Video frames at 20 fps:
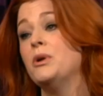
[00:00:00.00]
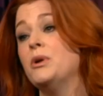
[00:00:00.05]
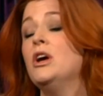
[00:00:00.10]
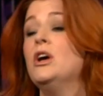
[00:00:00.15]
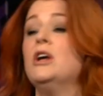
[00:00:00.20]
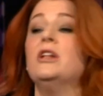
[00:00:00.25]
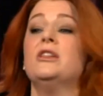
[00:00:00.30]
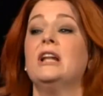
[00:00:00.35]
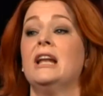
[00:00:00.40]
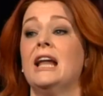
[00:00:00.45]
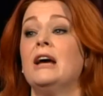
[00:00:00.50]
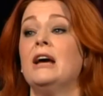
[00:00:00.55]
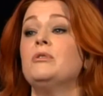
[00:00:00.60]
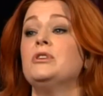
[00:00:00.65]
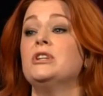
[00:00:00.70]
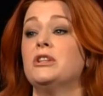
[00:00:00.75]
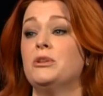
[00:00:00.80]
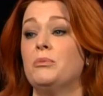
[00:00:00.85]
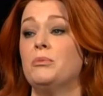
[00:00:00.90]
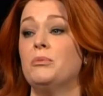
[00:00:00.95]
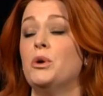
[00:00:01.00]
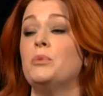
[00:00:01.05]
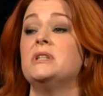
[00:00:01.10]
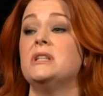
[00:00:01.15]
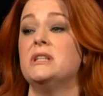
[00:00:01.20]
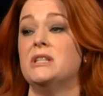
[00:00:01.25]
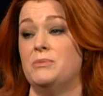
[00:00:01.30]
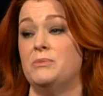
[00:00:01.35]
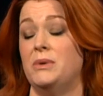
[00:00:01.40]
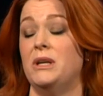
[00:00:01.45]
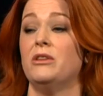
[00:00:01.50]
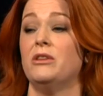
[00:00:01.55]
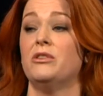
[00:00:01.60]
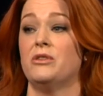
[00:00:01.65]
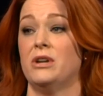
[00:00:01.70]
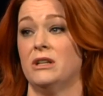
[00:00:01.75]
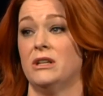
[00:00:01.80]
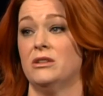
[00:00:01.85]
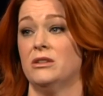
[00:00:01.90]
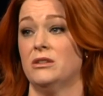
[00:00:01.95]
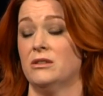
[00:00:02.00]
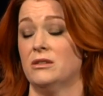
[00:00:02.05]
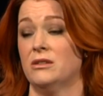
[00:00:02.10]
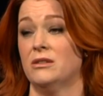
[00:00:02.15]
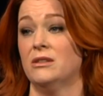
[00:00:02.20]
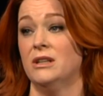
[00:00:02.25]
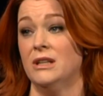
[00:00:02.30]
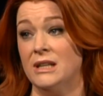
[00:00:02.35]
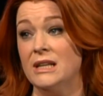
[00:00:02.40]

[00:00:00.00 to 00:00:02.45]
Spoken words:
But the language at the moment is being threatened.